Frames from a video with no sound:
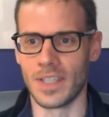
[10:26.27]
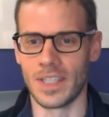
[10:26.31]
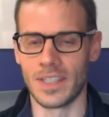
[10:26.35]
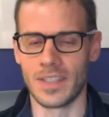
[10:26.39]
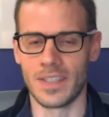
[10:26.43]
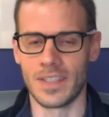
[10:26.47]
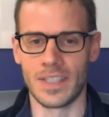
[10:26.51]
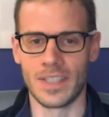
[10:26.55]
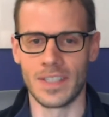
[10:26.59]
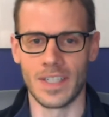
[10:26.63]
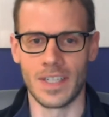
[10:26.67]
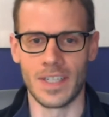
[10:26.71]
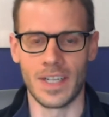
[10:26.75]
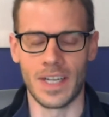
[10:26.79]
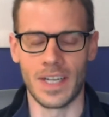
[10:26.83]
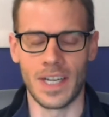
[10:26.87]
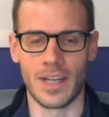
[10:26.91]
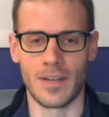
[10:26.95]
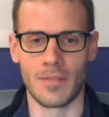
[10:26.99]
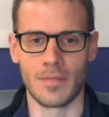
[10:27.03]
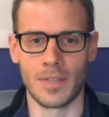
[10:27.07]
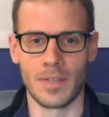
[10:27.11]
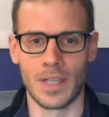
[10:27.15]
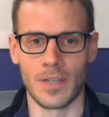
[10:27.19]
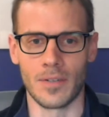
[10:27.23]
They tend to
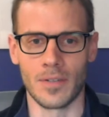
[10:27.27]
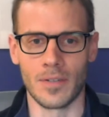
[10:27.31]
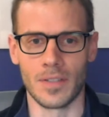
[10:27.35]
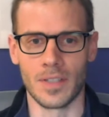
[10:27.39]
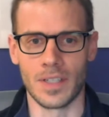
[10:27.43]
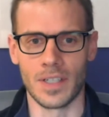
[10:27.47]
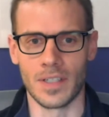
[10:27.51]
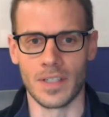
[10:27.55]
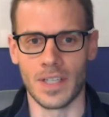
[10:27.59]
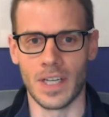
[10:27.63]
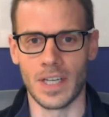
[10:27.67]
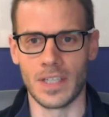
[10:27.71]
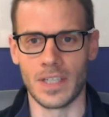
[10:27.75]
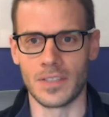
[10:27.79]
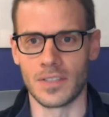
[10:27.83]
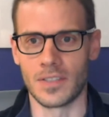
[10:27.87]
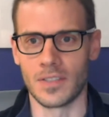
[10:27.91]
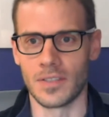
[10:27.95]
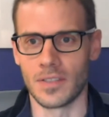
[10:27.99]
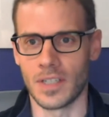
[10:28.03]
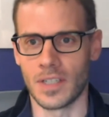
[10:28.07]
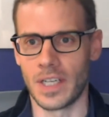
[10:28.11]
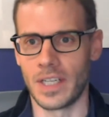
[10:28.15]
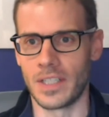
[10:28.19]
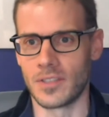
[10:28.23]
have not only a
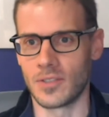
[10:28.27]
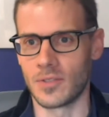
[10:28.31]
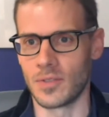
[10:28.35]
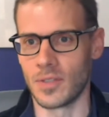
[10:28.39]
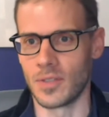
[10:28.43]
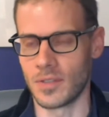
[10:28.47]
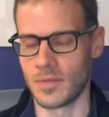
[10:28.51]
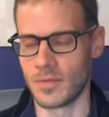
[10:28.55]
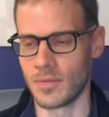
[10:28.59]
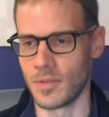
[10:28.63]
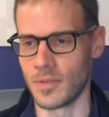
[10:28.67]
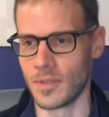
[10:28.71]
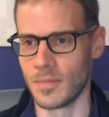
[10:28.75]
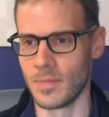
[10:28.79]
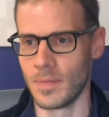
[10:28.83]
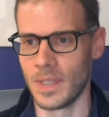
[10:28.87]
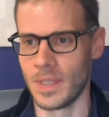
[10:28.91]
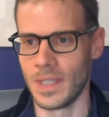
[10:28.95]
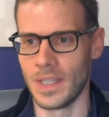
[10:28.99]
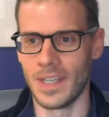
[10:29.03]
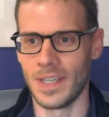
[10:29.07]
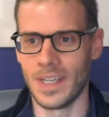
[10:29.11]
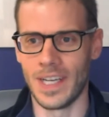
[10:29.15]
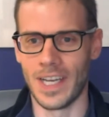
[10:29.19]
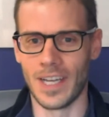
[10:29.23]
logical construct for
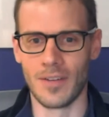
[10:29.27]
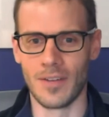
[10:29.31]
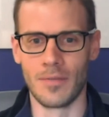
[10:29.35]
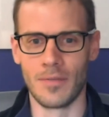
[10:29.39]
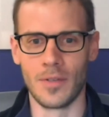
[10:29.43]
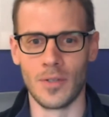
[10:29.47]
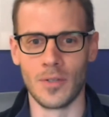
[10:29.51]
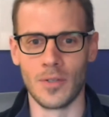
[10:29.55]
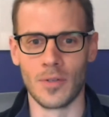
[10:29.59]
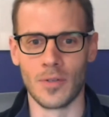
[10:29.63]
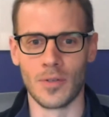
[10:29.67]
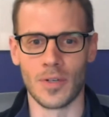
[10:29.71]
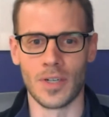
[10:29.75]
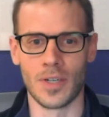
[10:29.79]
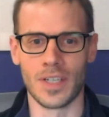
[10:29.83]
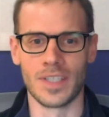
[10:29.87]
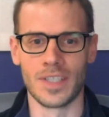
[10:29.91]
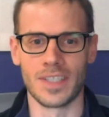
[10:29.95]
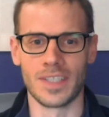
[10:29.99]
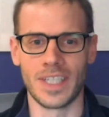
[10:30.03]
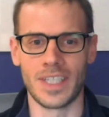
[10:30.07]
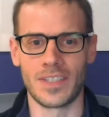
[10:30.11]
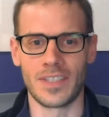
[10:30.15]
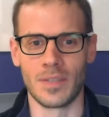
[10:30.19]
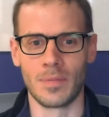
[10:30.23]
how to view an
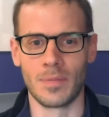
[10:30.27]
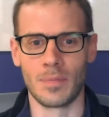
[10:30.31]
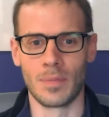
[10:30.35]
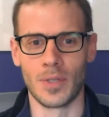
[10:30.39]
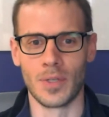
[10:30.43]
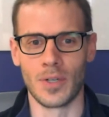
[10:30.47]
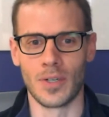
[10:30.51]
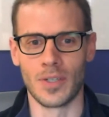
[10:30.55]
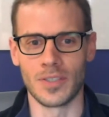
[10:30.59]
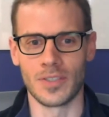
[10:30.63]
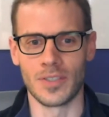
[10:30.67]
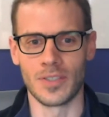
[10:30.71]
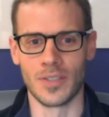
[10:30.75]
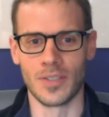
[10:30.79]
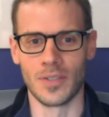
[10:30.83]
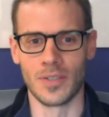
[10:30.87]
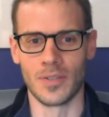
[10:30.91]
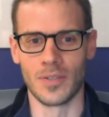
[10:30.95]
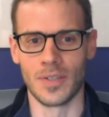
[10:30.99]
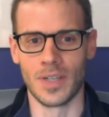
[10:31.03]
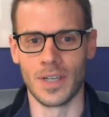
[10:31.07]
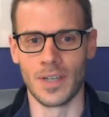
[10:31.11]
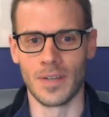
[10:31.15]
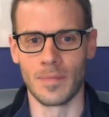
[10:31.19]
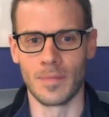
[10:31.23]
organization, but
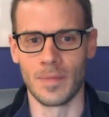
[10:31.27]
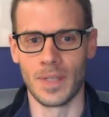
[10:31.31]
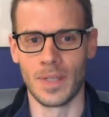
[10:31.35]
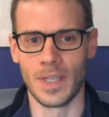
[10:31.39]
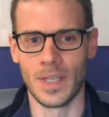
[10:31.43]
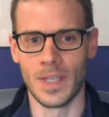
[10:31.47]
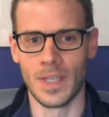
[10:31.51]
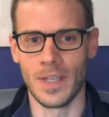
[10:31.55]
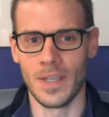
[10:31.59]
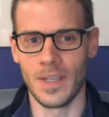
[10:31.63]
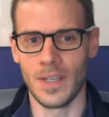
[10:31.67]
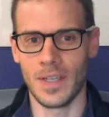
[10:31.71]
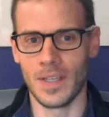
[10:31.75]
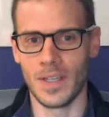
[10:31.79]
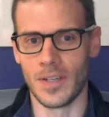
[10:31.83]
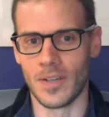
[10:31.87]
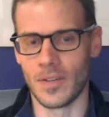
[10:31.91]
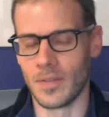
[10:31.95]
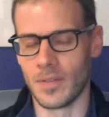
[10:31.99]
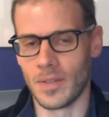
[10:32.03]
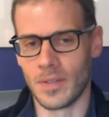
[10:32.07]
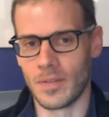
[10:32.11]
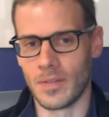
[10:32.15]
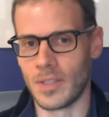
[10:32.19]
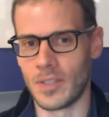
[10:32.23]
also,
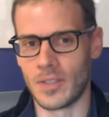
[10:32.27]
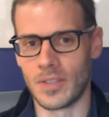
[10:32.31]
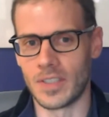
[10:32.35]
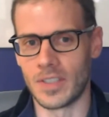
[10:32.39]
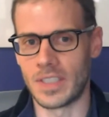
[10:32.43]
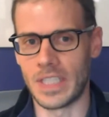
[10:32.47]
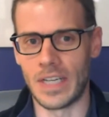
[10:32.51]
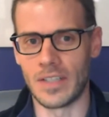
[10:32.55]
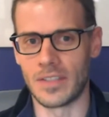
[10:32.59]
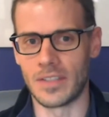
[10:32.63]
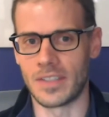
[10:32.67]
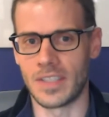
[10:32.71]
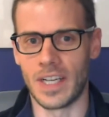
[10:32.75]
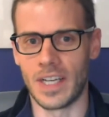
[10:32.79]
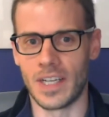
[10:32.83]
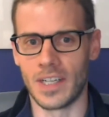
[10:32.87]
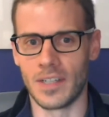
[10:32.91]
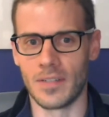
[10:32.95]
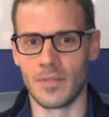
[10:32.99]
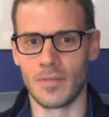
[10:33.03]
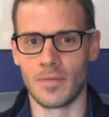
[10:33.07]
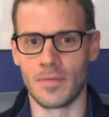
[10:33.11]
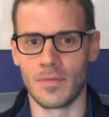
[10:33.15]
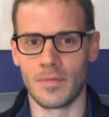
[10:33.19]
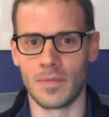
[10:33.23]
they're just outside
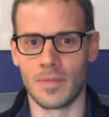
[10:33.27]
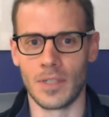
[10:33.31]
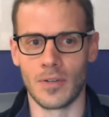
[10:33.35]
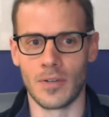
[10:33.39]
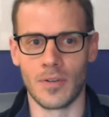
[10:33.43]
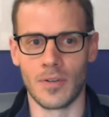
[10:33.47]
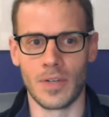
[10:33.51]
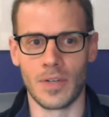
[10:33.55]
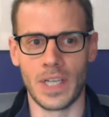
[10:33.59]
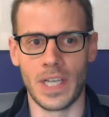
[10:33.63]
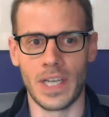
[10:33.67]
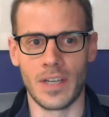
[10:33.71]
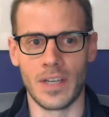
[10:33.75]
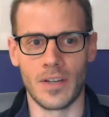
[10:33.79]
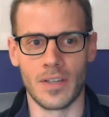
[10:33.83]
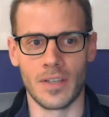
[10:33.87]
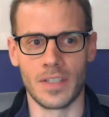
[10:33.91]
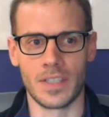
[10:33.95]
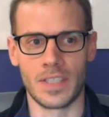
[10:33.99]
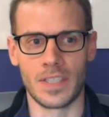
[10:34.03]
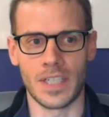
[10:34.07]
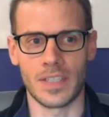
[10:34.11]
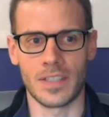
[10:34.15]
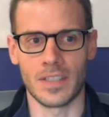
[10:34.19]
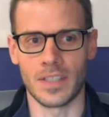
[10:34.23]
of their own head on
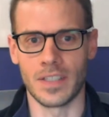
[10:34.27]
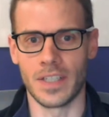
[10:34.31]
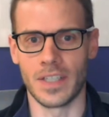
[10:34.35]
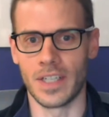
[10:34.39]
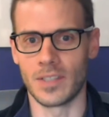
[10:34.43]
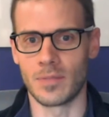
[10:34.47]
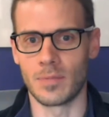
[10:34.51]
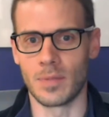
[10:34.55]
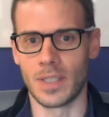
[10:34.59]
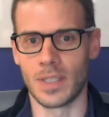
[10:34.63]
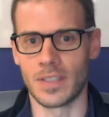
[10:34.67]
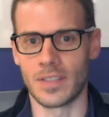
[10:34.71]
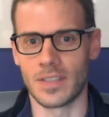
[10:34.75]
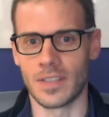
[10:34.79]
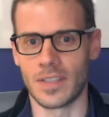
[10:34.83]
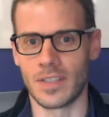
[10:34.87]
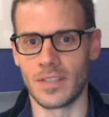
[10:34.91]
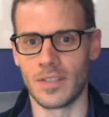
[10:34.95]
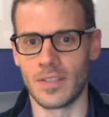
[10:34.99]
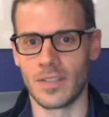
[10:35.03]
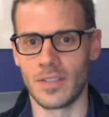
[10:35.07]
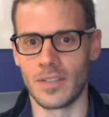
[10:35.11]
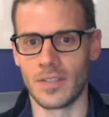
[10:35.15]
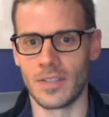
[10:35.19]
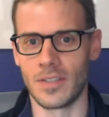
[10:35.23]
the technical aspects. So
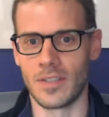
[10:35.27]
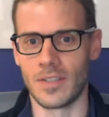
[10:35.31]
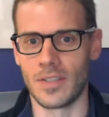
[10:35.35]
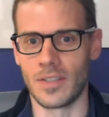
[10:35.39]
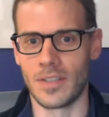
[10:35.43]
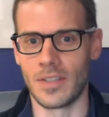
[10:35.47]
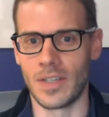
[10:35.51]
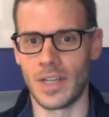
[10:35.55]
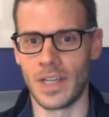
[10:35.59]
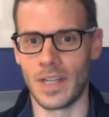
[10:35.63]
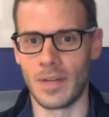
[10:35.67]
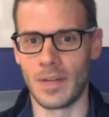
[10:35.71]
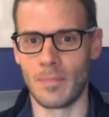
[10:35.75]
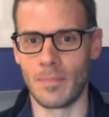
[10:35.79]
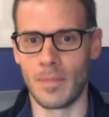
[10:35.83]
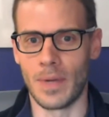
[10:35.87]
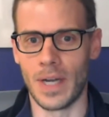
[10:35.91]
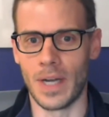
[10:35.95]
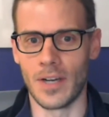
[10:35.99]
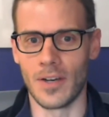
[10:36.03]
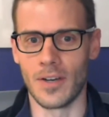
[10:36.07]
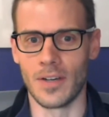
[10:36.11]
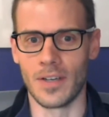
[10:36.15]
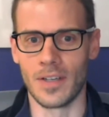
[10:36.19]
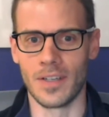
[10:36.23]
they're not
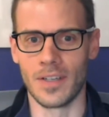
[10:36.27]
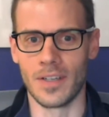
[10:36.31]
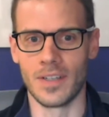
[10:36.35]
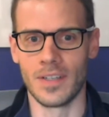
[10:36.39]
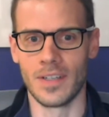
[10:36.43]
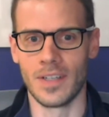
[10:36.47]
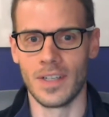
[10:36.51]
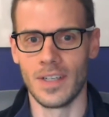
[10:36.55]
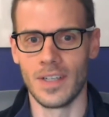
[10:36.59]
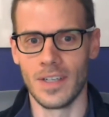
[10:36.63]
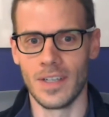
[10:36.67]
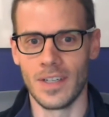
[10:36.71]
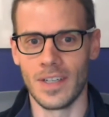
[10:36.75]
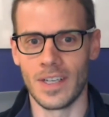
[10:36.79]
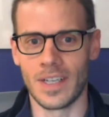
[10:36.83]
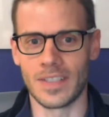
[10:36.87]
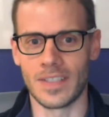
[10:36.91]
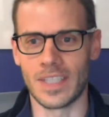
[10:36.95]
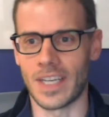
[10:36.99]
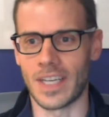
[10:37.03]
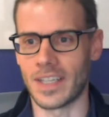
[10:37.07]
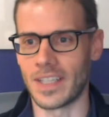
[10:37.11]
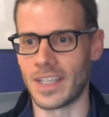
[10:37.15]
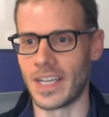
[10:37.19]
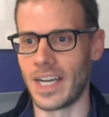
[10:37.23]
mired in
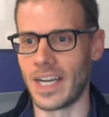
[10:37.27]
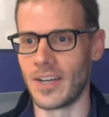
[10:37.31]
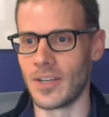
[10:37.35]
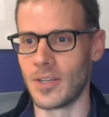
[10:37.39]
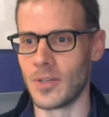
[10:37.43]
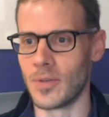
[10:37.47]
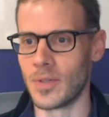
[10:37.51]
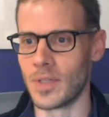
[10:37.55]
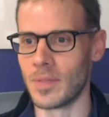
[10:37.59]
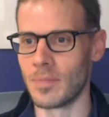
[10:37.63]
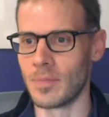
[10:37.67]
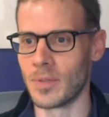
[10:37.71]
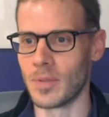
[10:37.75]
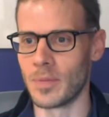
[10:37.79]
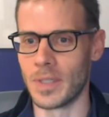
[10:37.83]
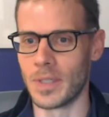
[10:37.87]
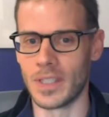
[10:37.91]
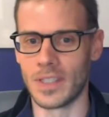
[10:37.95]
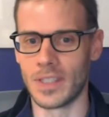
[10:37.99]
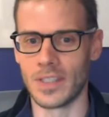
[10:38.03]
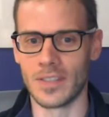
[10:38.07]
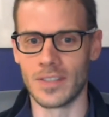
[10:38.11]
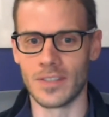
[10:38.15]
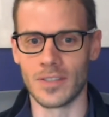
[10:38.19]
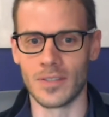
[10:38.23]
exactly how you would
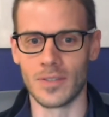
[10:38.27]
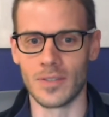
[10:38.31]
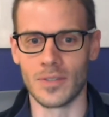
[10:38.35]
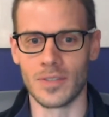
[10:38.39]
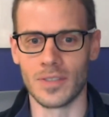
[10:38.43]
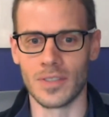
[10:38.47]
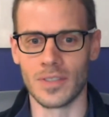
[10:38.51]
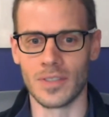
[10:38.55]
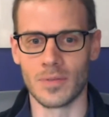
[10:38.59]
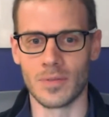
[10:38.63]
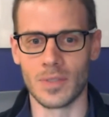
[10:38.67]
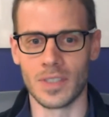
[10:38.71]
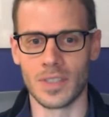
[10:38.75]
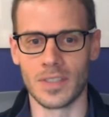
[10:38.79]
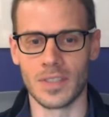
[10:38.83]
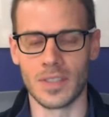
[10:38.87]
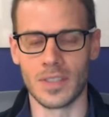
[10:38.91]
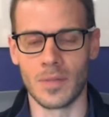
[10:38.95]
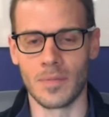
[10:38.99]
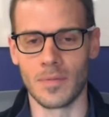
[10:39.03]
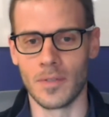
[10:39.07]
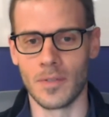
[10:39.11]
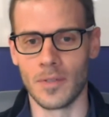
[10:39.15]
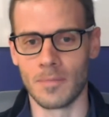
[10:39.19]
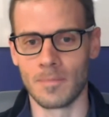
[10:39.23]
implement these solutions, which is
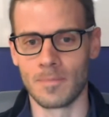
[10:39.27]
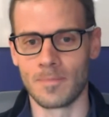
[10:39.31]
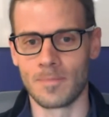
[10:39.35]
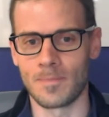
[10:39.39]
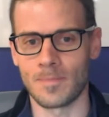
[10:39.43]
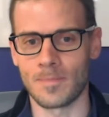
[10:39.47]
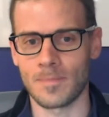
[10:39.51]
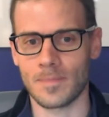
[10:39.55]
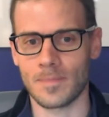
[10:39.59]
helpful.